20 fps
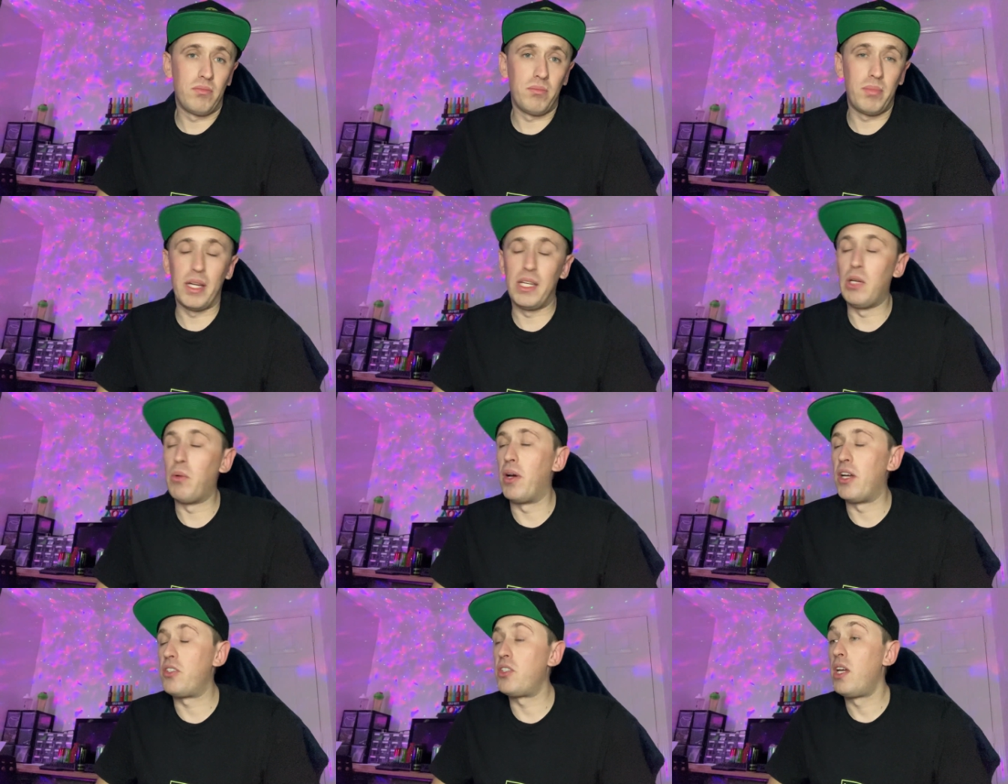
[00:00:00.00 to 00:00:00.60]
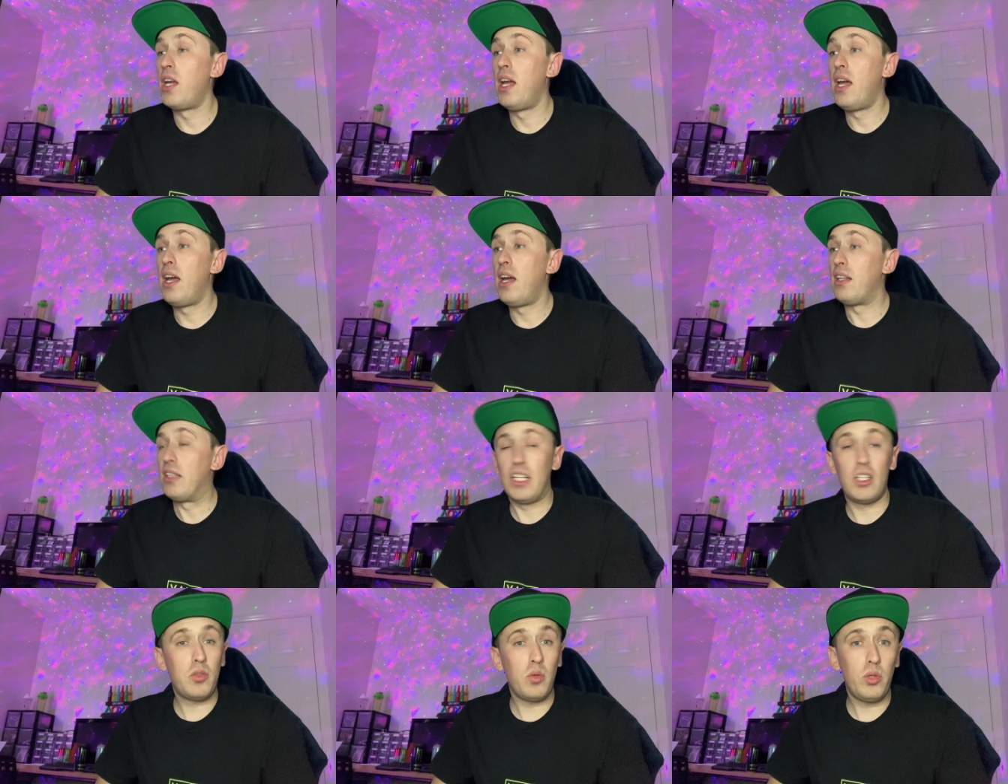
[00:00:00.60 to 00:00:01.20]
But anyways,
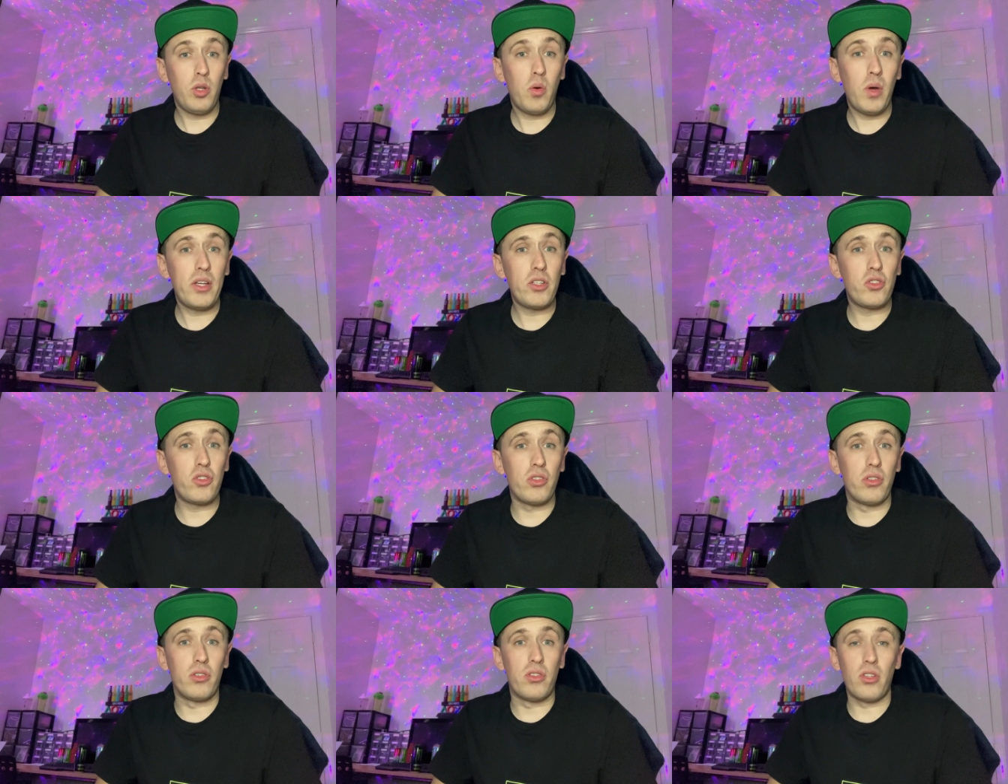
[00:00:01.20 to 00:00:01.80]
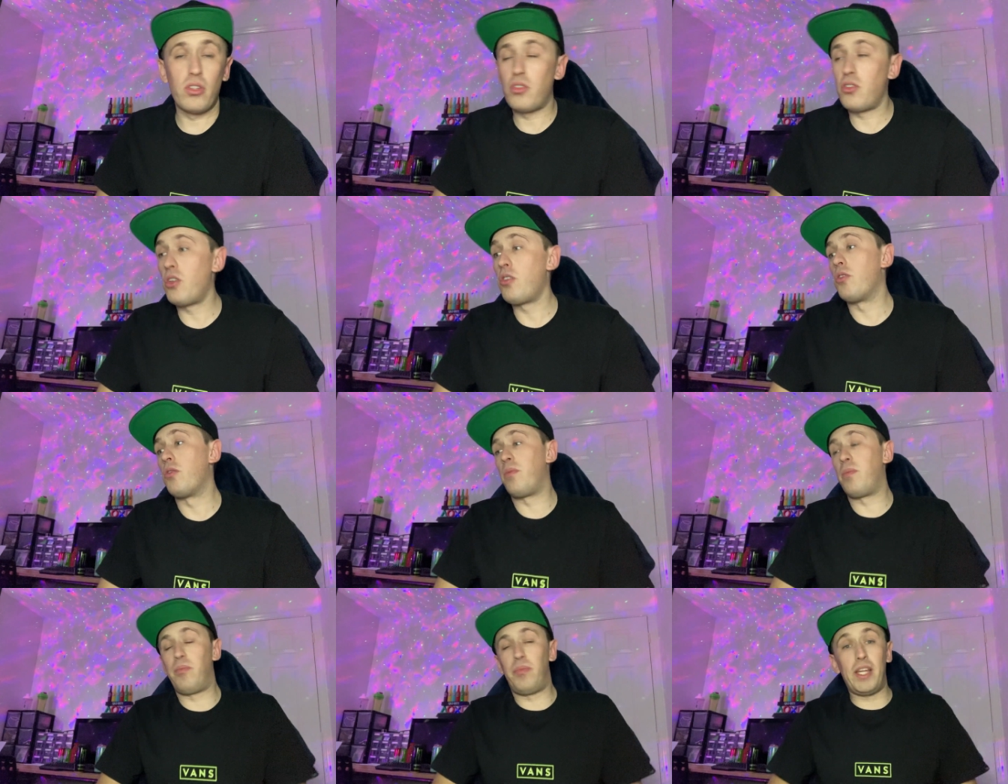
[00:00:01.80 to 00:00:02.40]
that's all the questions.
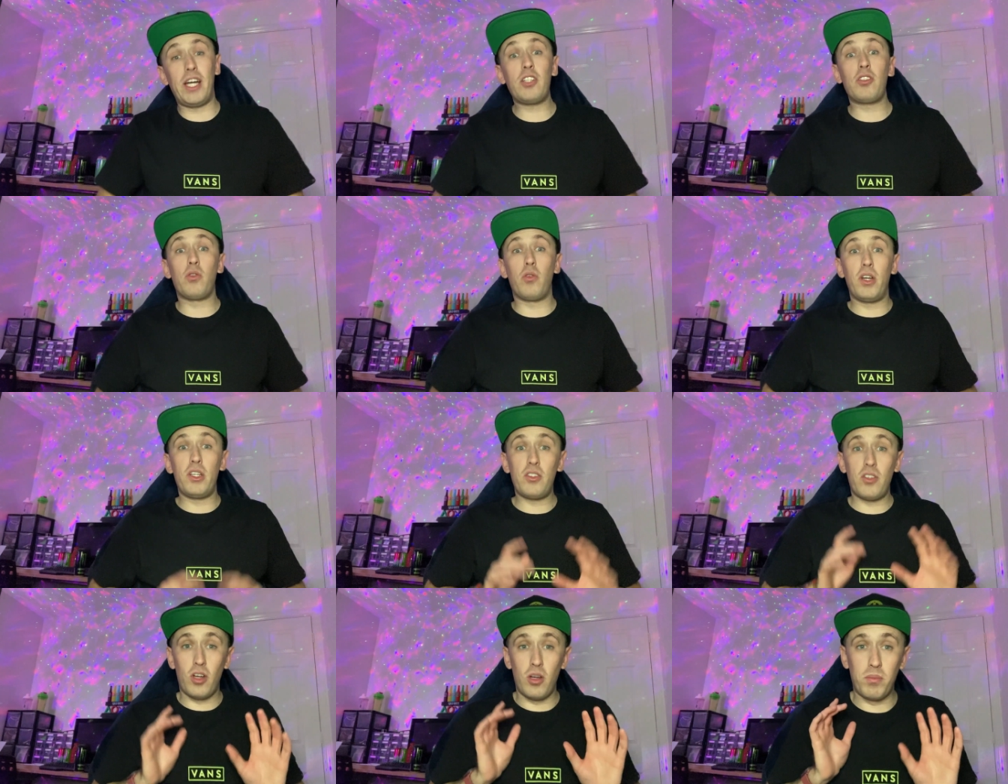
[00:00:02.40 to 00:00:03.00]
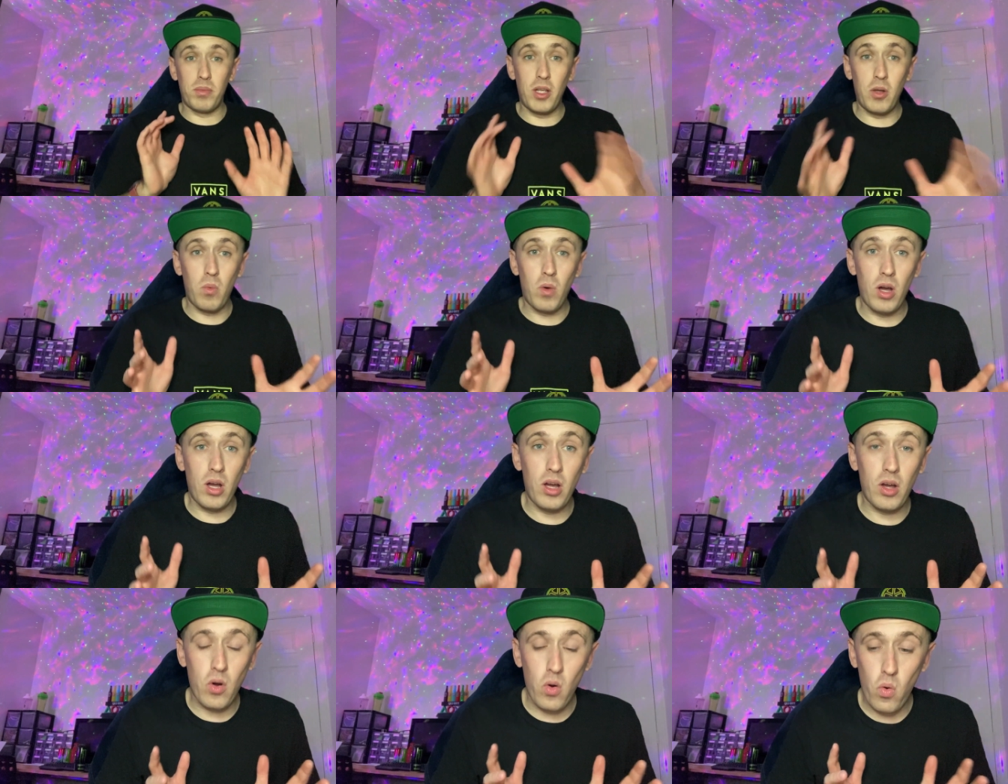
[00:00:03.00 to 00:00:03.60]
So as always, hope they
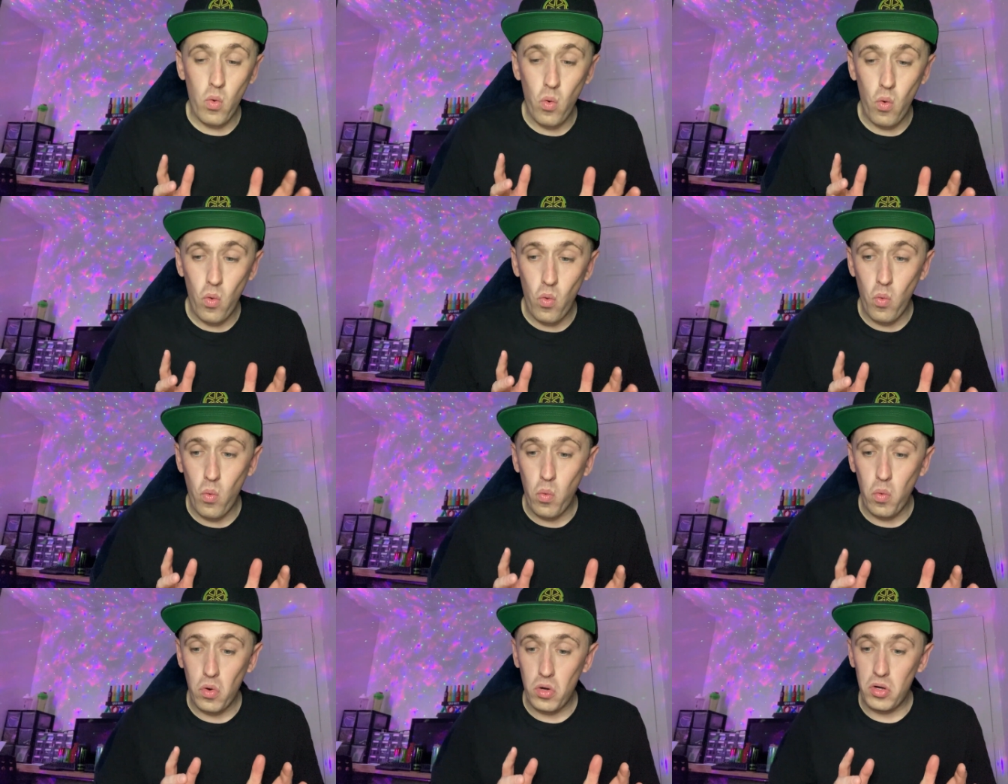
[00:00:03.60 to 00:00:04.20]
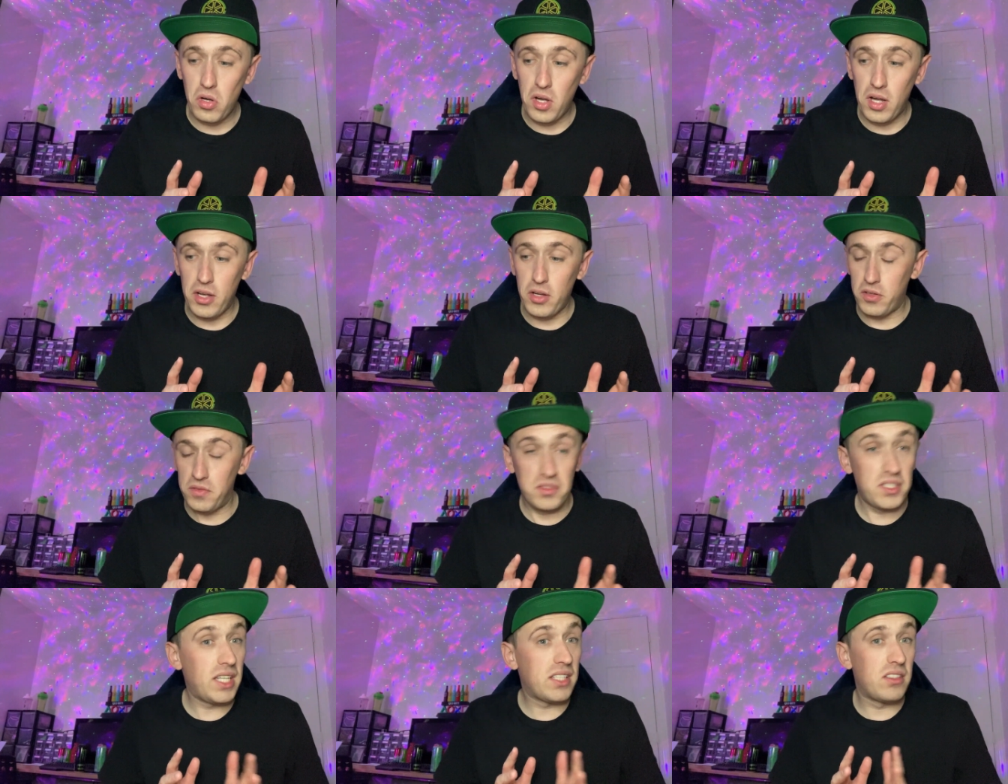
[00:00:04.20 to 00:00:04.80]
were all
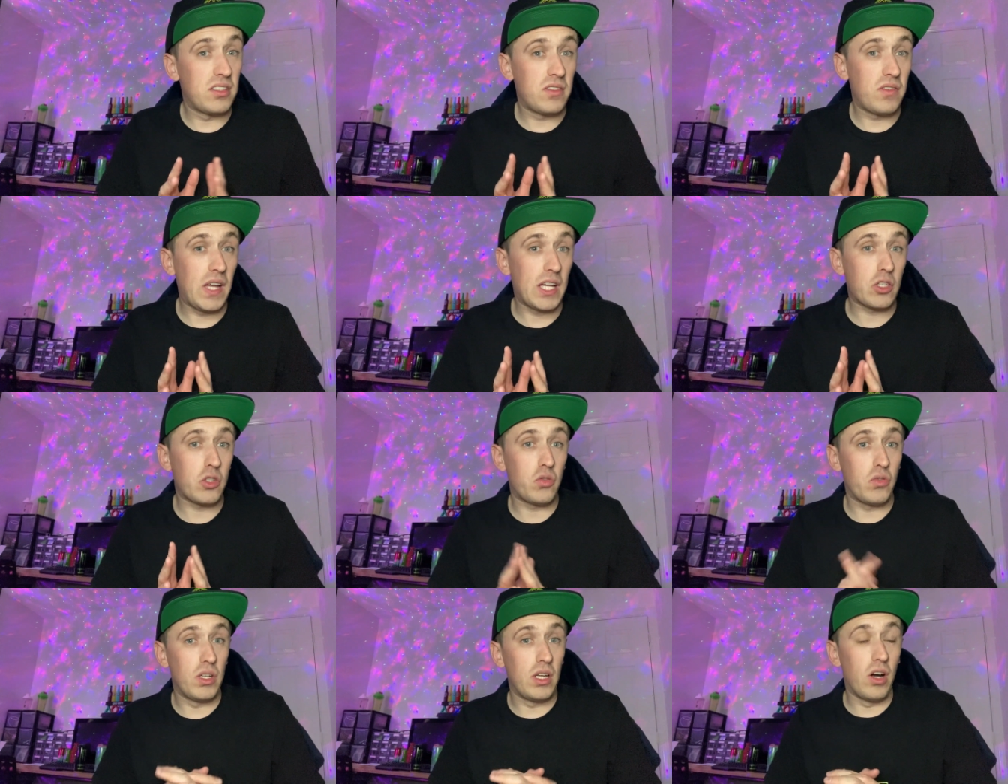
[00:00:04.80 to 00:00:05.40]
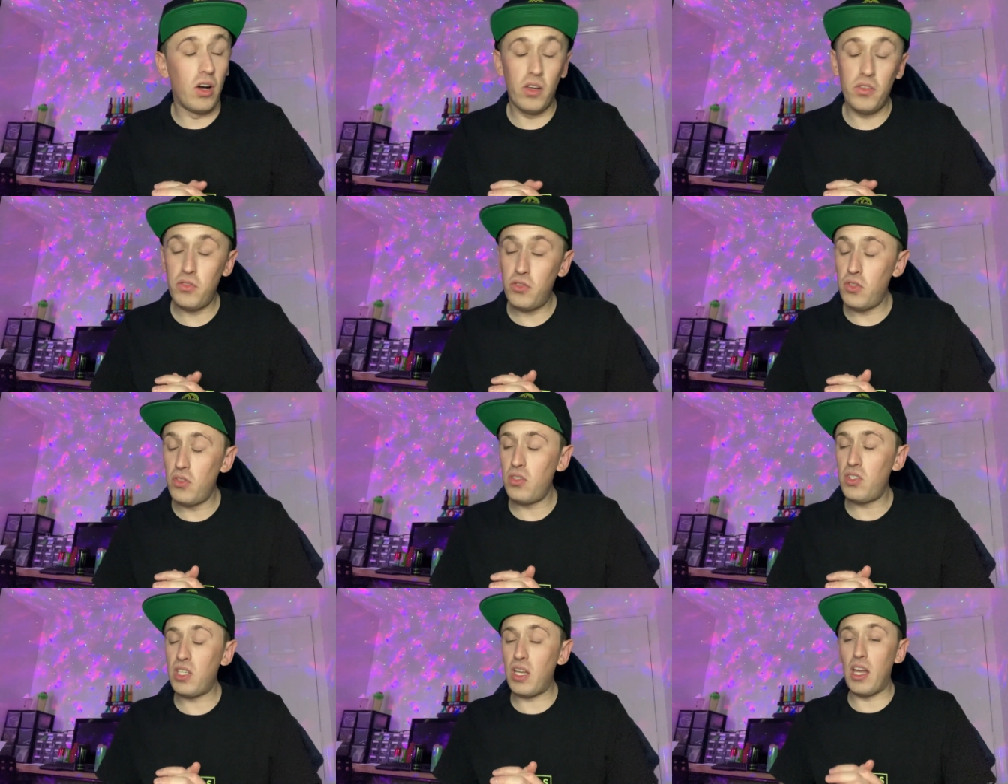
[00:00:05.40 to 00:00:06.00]
of satisfactory
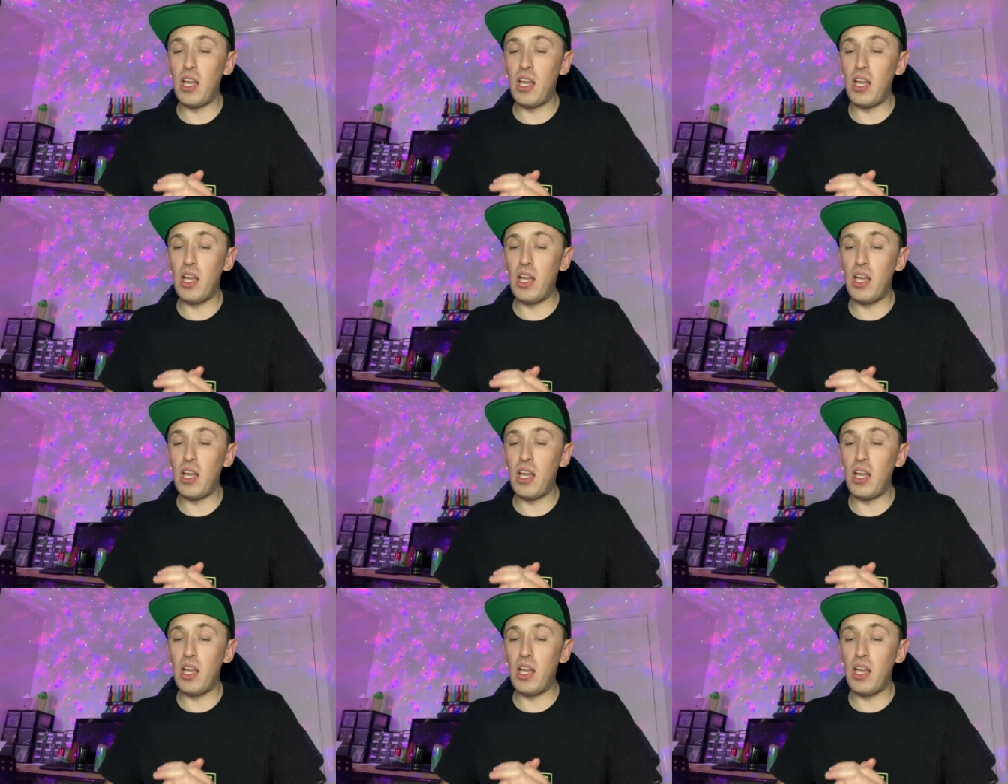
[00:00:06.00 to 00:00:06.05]
answers.